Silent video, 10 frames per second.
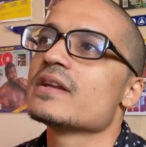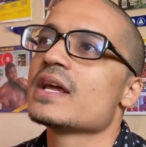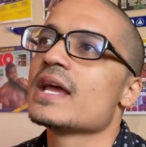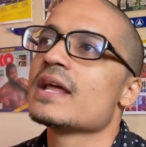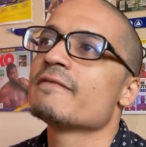
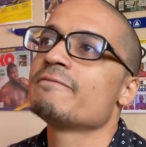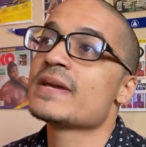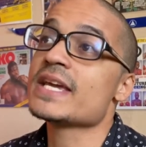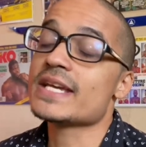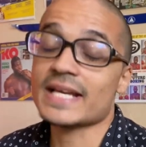And
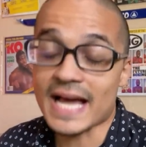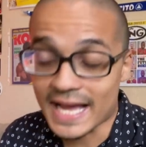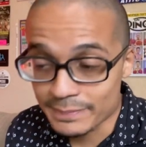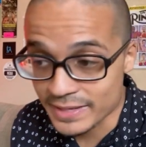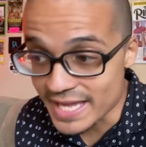Pete
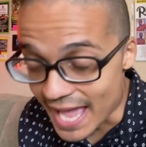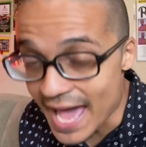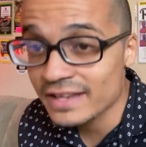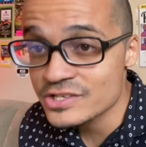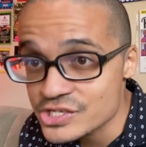
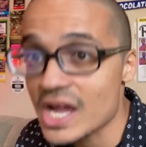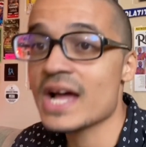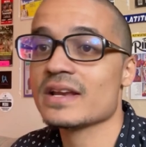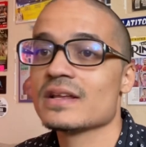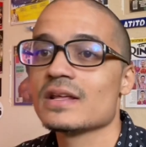had his
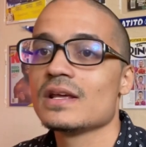shot.